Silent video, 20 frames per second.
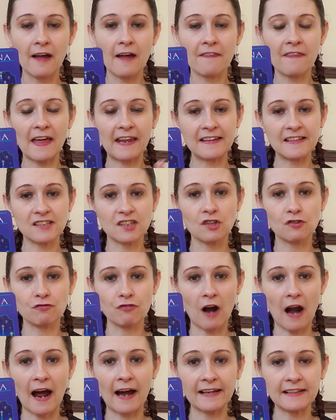then it's the
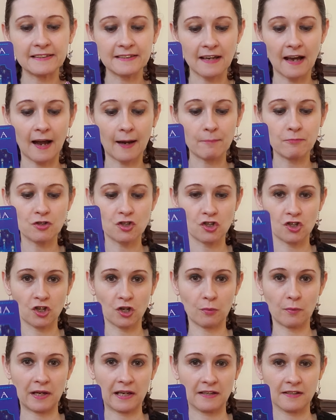right time to
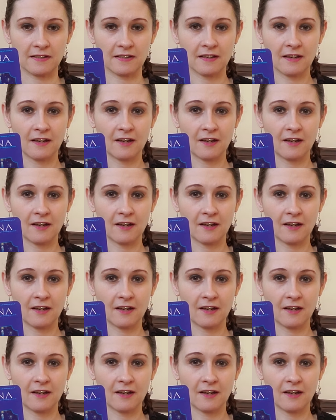do it.